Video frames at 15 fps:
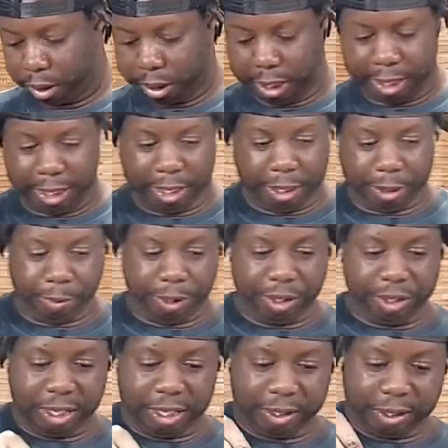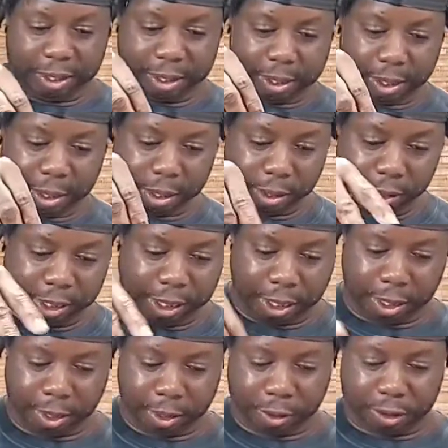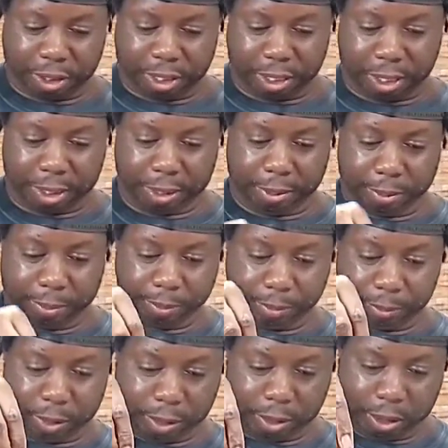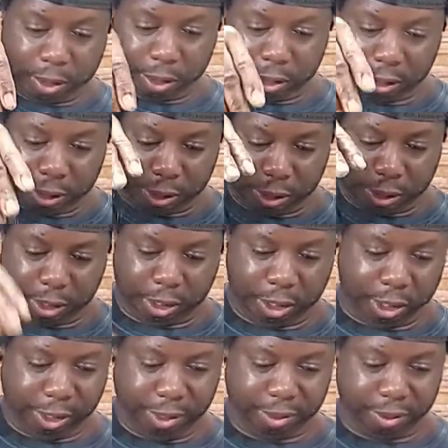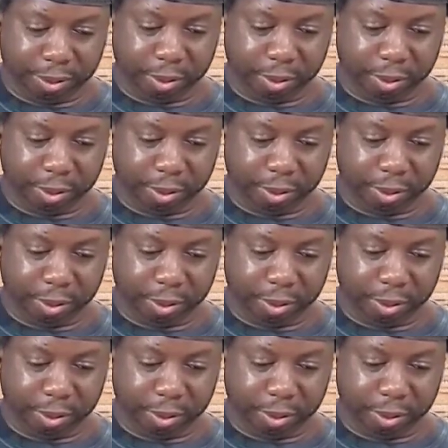And then we season the other side. Alright.